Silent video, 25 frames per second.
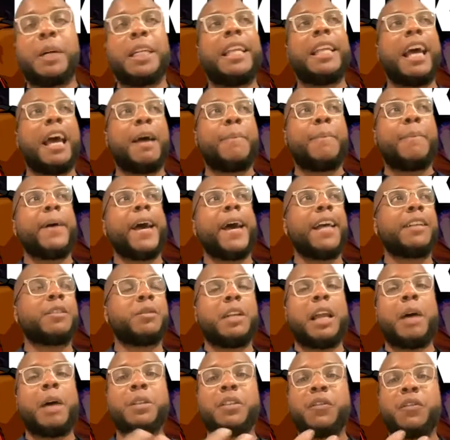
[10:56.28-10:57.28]
dad passed when
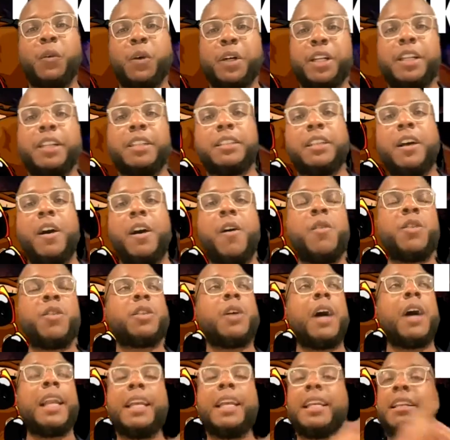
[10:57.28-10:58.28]
I was 4 years old.
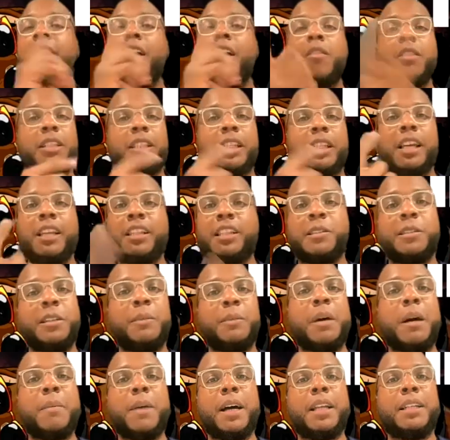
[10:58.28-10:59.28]
So I didn't know this history
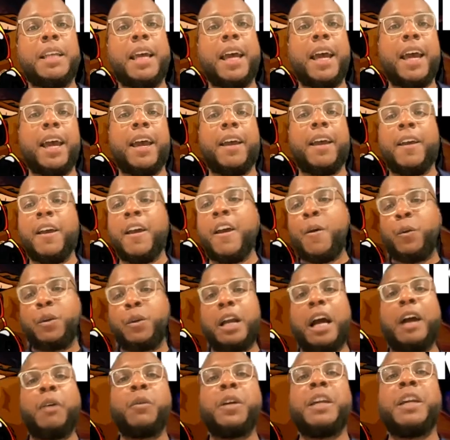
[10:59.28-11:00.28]
about my dad. When
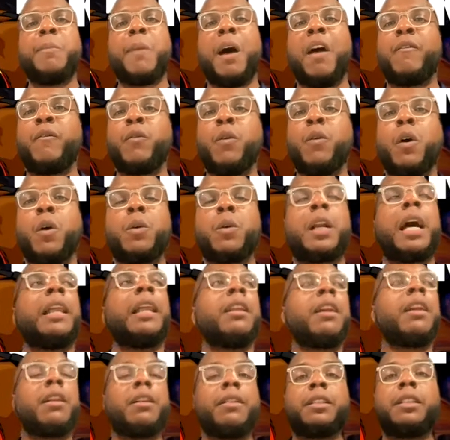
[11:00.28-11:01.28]
I read my forward, I
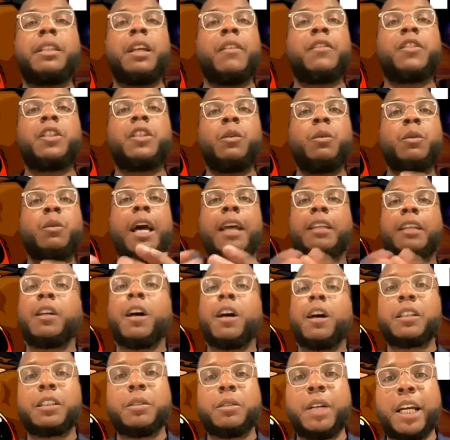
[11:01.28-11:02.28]
learned stuff too. When I
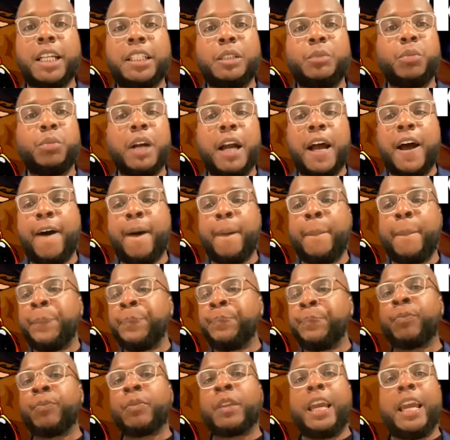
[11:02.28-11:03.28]
talked to Reggie Brown
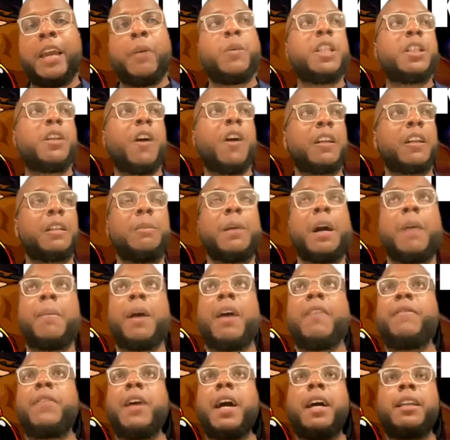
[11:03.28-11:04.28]
and we talked about
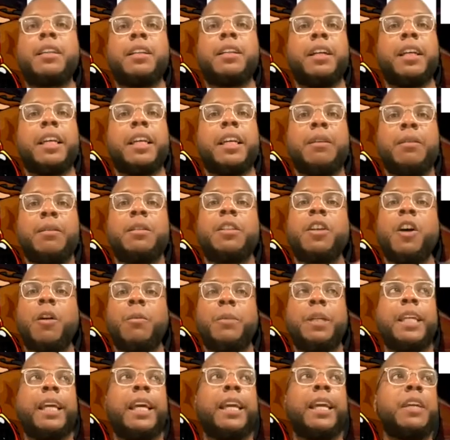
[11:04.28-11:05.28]
my father, and he told
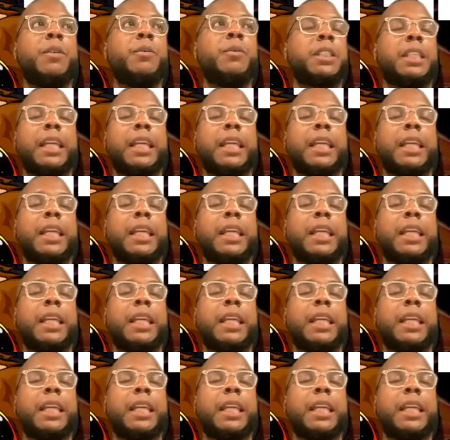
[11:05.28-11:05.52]
me that he was